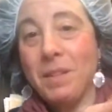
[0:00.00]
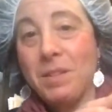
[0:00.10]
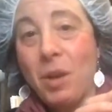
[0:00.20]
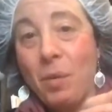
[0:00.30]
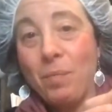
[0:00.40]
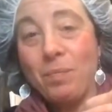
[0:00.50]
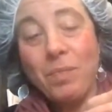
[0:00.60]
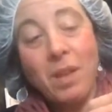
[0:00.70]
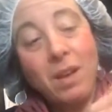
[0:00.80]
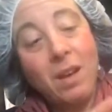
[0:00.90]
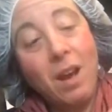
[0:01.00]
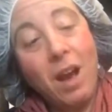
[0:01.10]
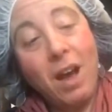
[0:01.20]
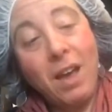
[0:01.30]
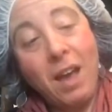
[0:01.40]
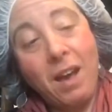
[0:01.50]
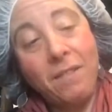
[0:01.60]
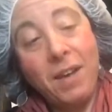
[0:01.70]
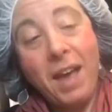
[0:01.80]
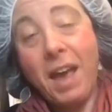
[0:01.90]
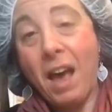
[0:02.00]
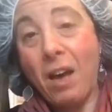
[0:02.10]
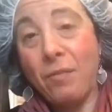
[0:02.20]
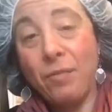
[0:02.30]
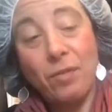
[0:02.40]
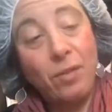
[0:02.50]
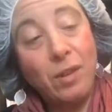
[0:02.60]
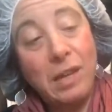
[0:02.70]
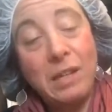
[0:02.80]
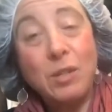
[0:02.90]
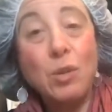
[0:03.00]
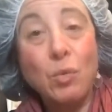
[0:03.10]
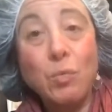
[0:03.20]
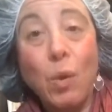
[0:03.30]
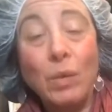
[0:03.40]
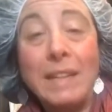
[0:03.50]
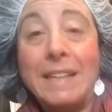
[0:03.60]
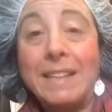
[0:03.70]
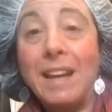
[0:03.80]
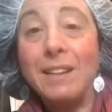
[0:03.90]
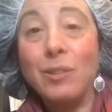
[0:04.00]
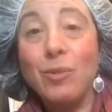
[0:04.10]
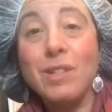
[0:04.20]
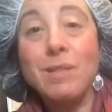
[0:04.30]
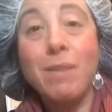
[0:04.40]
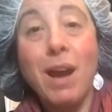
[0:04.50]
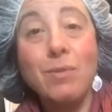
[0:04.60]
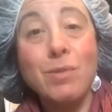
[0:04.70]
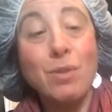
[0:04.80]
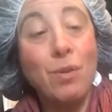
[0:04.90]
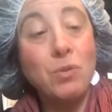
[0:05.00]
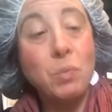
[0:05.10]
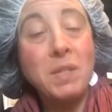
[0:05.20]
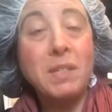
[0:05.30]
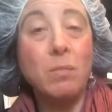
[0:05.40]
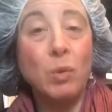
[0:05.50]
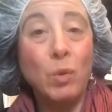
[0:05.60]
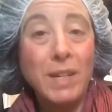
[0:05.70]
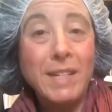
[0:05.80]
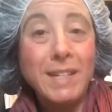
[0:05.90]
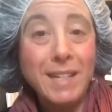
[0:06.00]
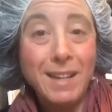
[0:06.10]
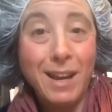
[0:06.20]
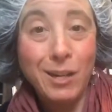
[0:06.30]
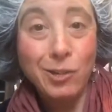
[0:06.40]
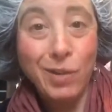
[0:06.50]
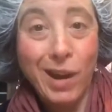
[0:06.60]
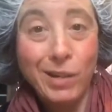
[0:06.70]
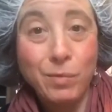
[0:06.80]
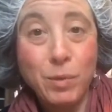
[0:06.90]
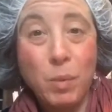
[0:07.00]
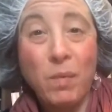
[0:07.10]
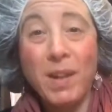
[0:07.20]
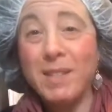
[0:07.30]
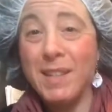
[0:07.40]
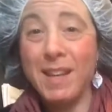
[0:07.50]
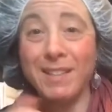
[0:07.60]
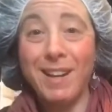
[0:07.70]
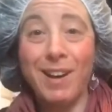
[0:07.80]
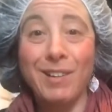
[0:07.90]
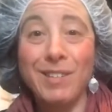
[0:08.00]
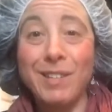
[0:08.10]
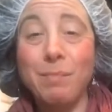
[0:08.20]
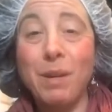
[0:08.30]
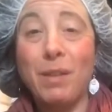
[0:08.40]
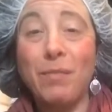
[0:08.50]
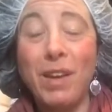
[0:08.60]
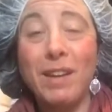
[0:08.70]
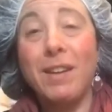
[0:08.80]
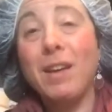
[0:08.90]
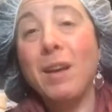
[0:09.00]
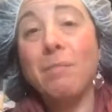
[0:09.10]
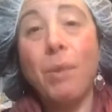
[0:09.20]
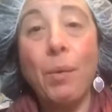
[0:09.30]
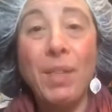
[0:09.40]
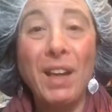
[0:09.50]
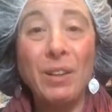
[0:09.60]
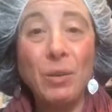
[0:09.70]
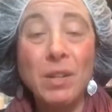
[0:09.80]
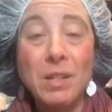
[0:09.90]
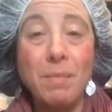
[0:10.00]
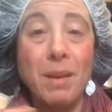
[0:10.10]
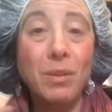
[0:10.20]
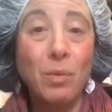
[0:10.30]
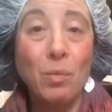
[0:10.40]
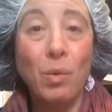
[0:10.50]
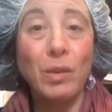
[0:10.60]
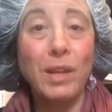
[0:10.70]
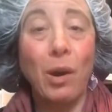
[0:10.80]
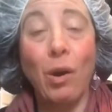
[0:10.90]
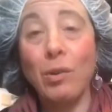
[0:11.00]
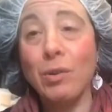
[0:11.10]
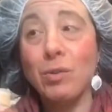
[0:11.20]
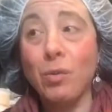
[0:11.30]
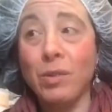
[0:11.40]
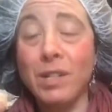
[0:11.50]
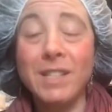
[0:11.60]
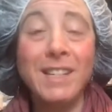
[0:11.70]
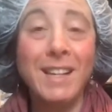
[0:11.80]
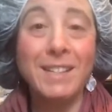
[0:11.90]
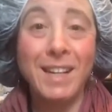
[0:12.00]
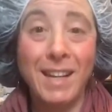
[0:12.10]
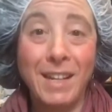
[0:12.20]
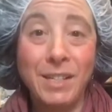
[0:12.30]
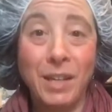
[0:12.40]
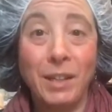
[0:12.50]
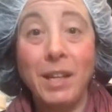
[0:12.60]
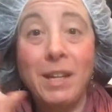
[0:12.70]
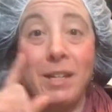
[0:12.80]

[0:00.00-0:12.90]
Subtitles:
So I have half neroli and helichrysum hydrosols with some green tea extract, which provides the antioxidant benefit. Both helichrysum and neroli are notoriously anti-aging.